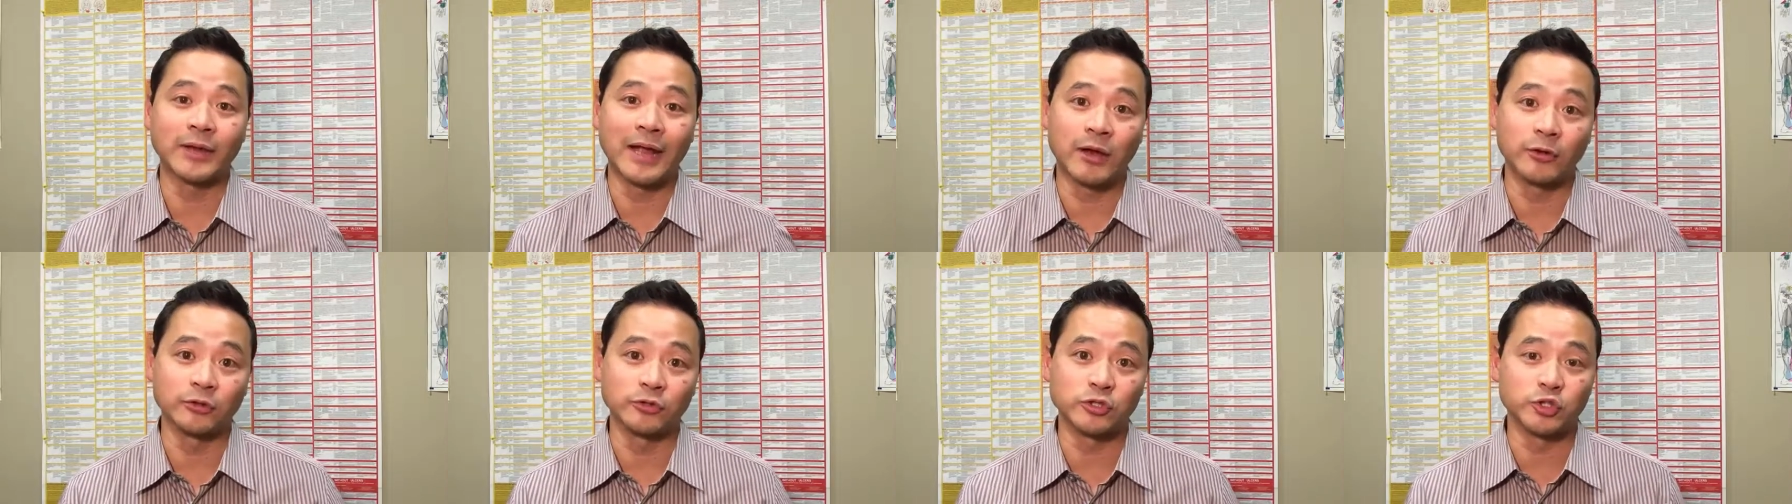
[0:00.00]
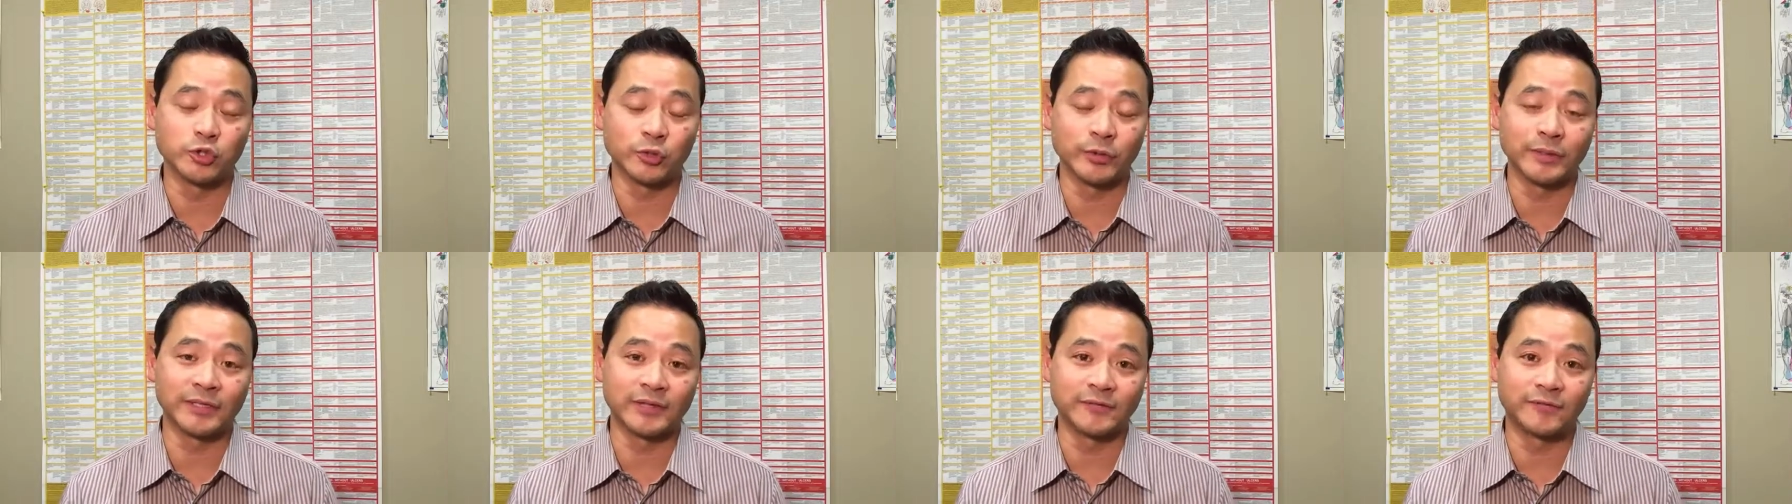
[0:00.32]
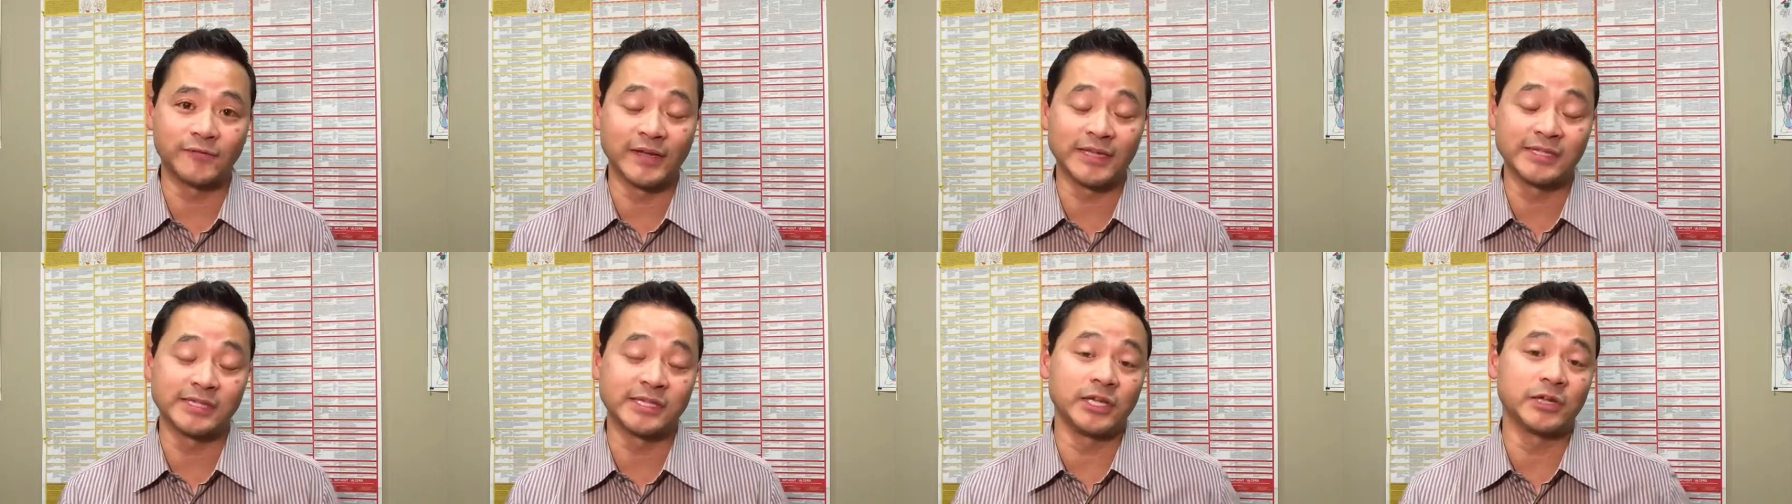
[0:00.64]
how during the
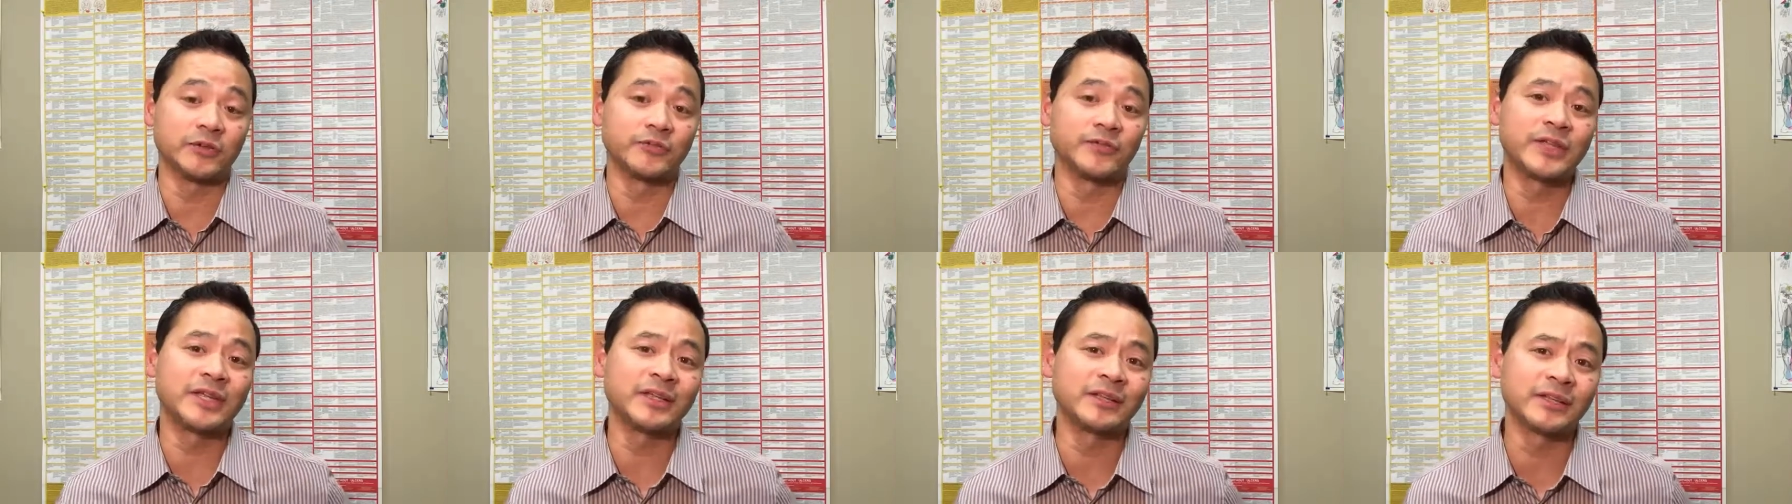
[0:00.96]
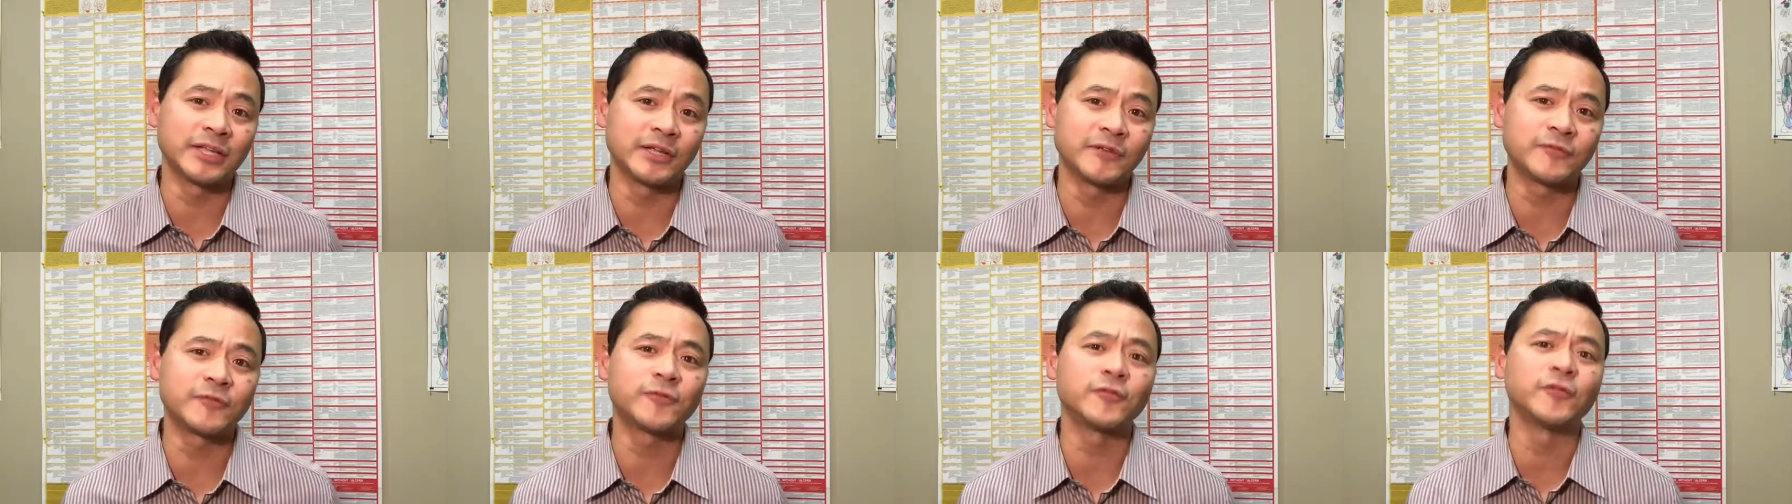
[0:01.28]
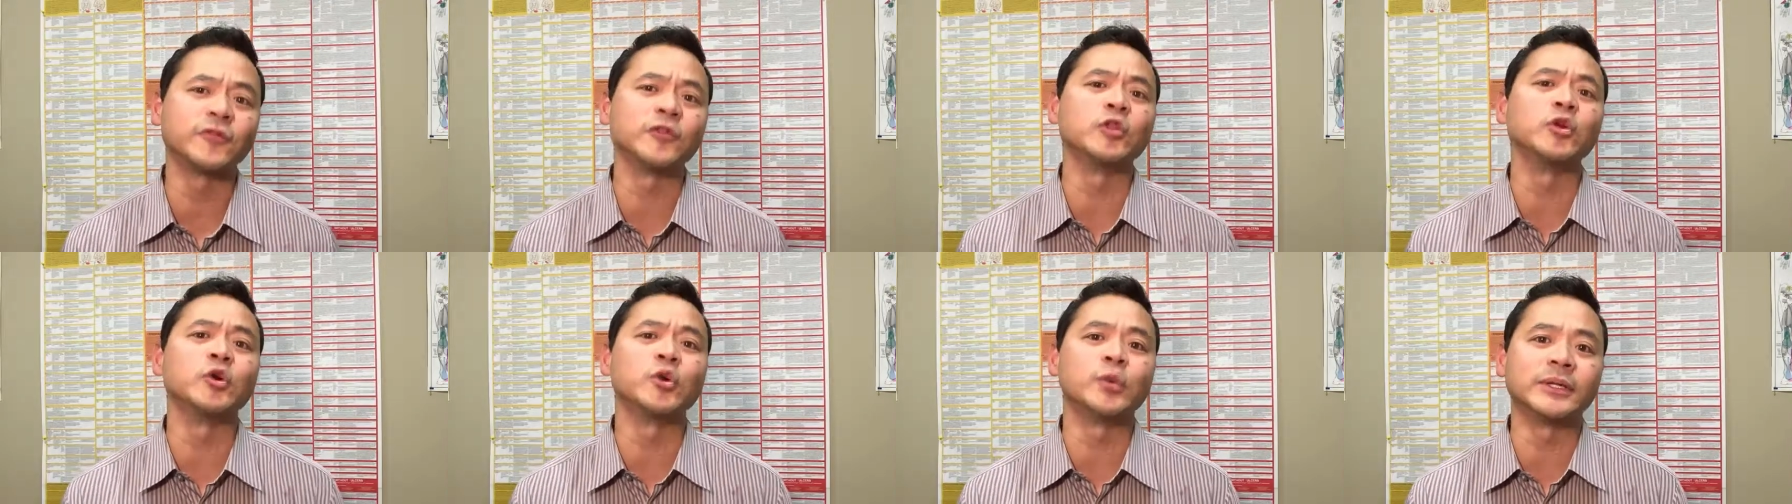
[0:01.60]
phase A of healing,
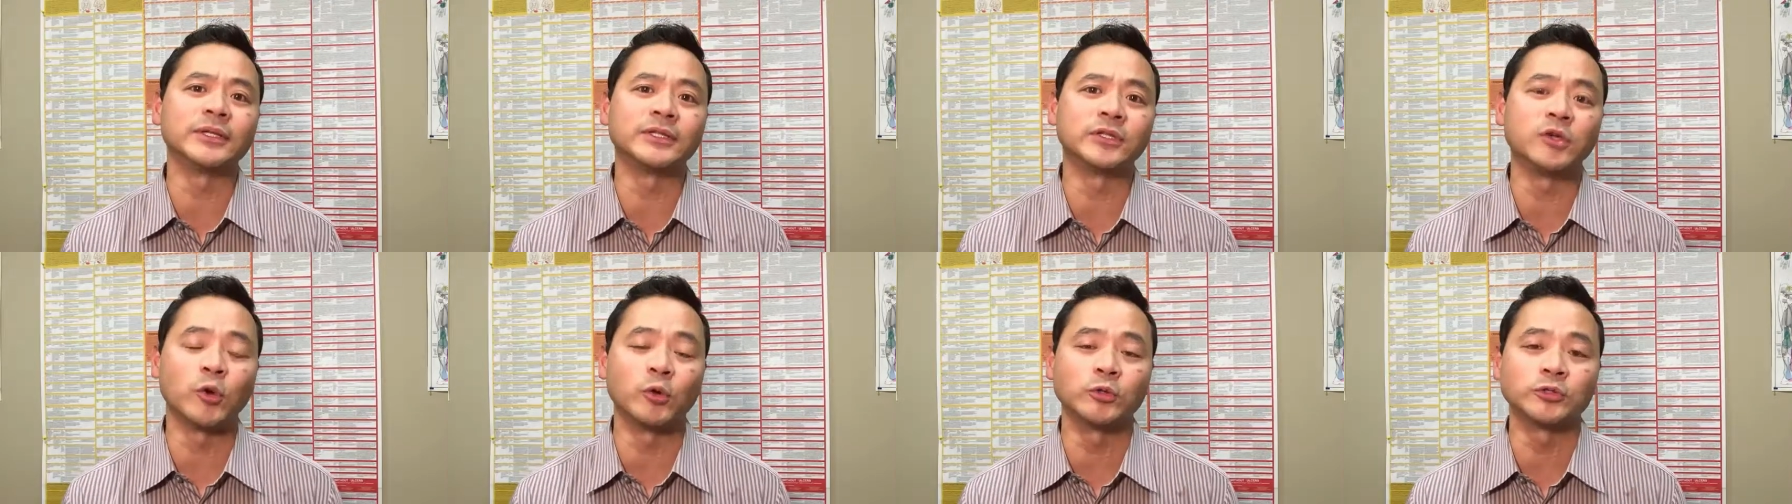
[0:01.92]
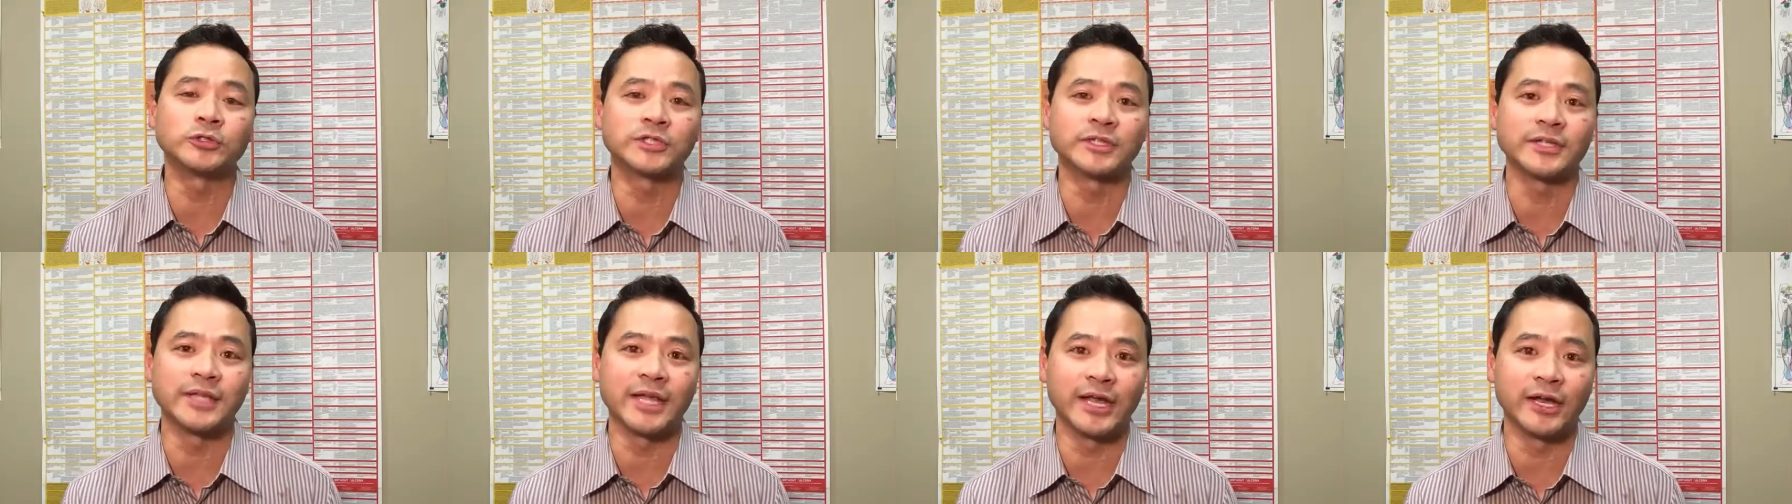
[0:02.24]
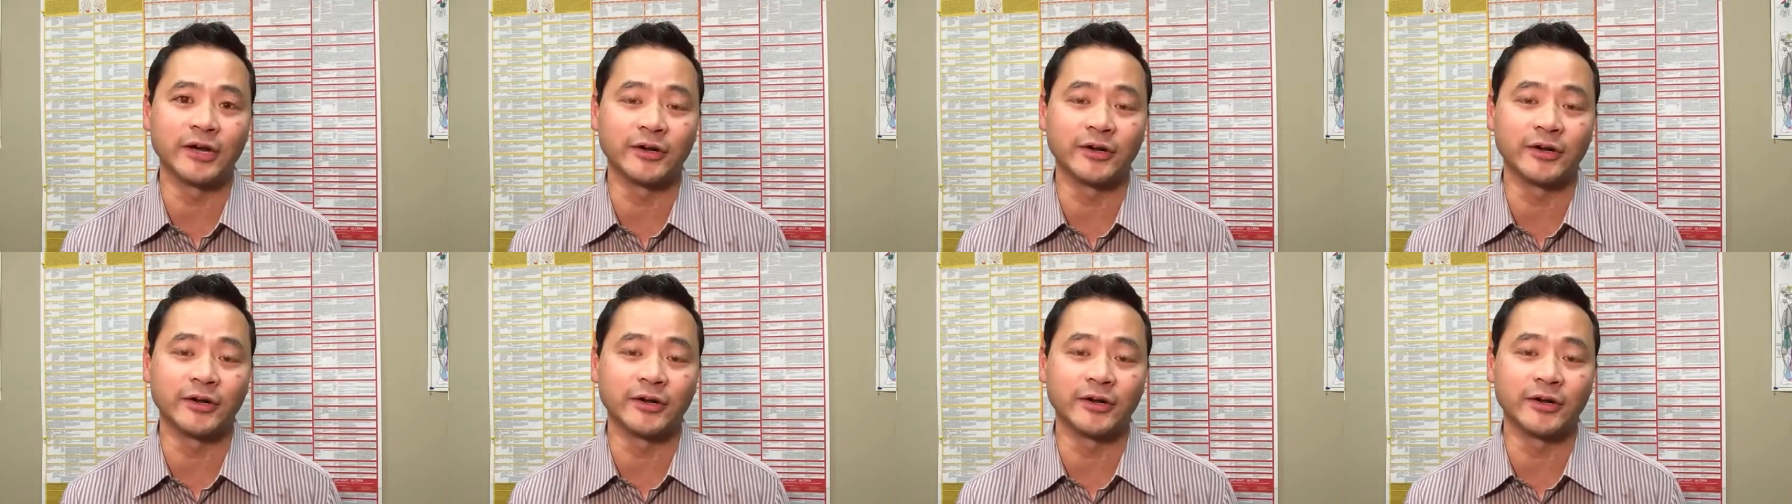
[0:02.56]
fluid goes to the